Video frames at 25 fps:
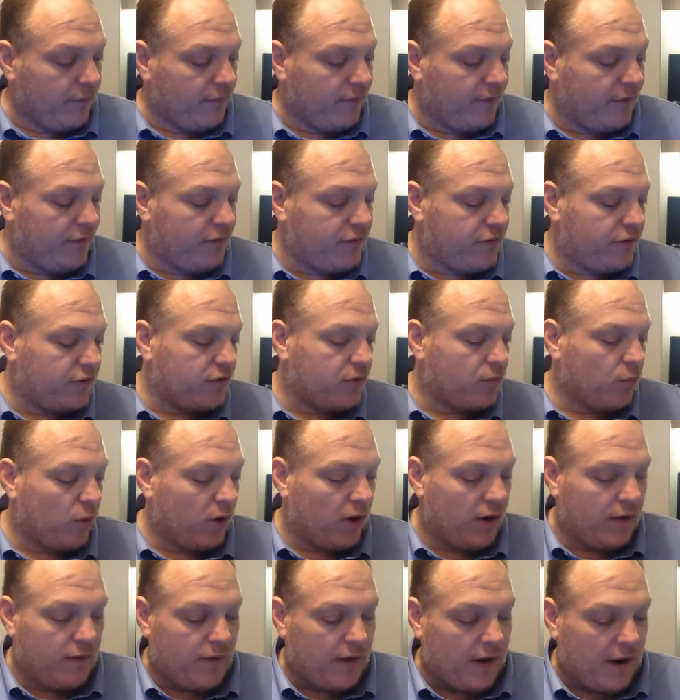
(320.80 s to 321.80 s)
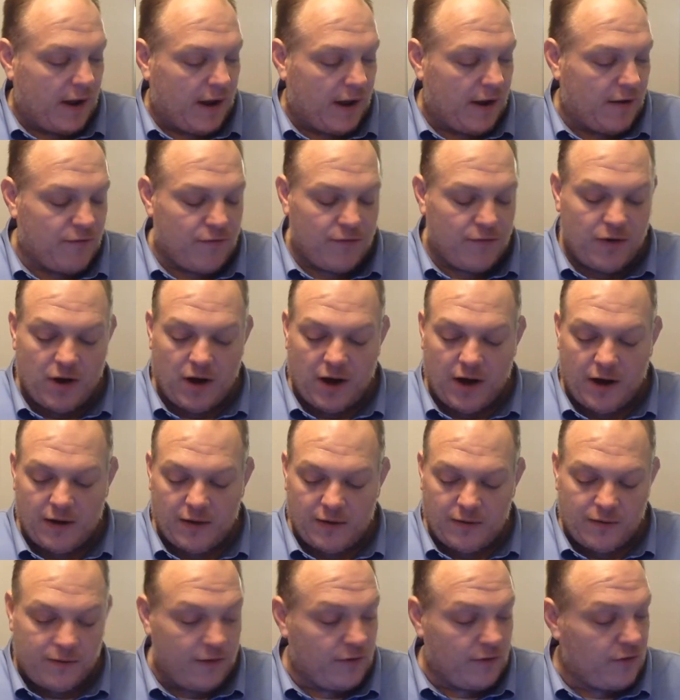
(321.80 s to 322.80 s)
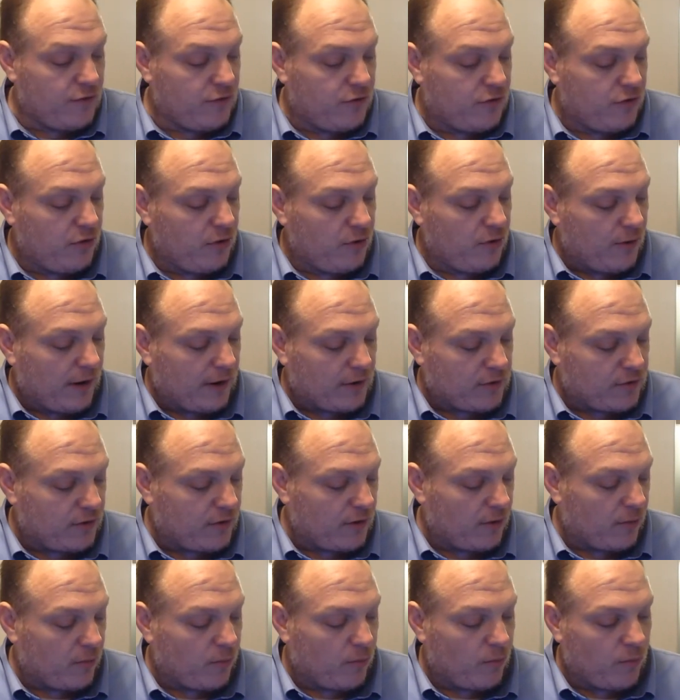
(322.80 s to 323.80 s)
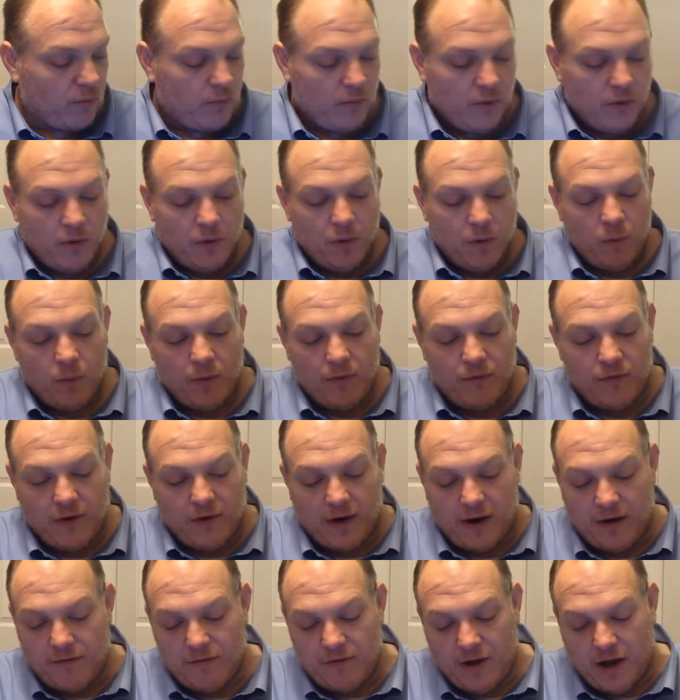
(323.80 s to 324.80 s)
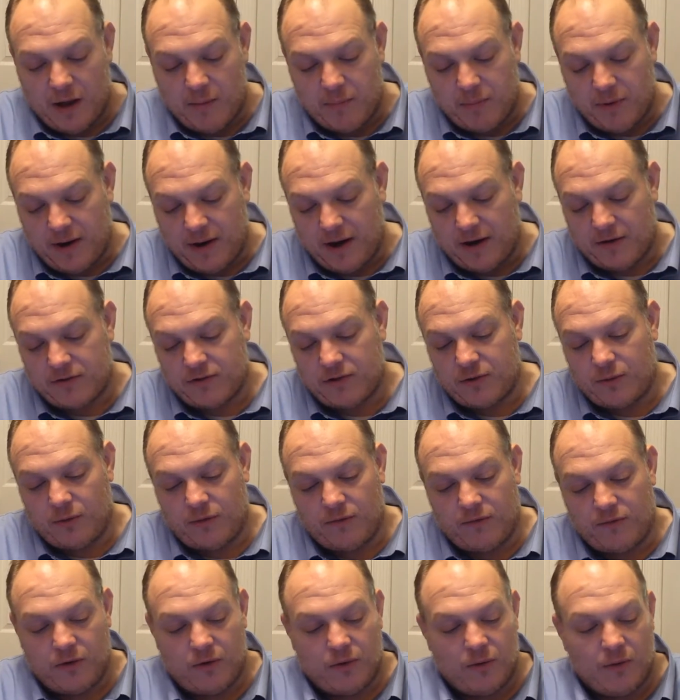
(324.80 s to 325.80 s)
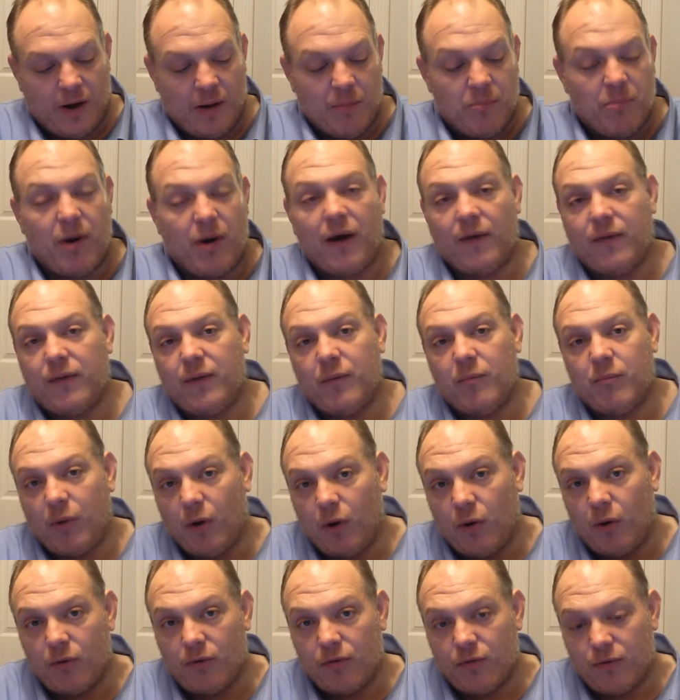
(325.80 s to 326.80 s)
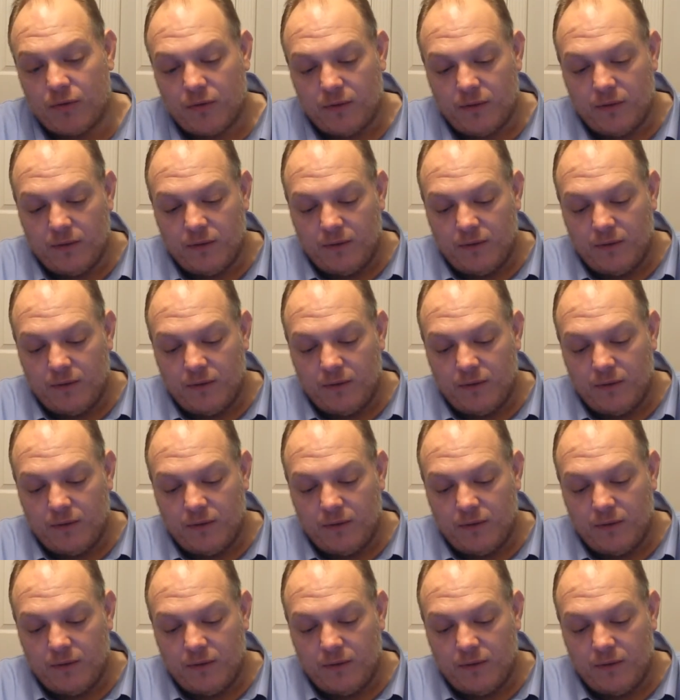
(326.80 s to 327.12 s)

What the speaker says: This is one that I have not, these two actually are ones that I have not been asked to review. I bought them both.